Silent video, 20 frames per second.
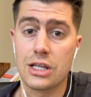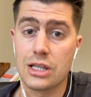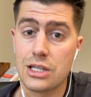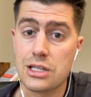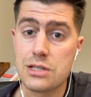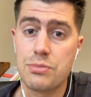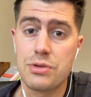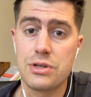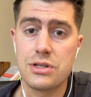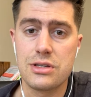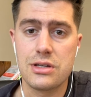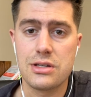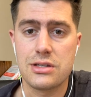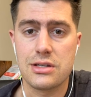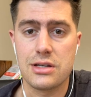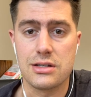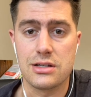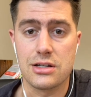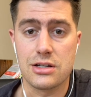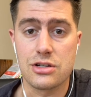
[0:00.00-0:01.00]
Like this
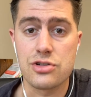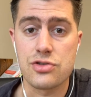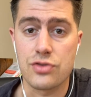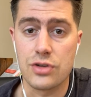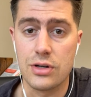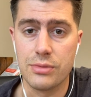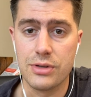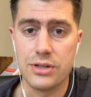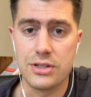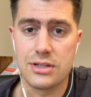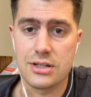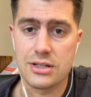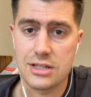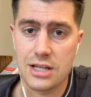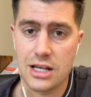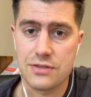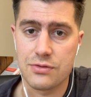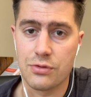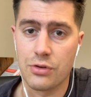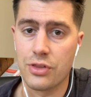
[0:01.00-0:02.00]
business is extremely
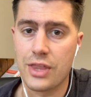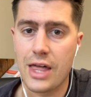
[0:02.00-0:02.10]
successful.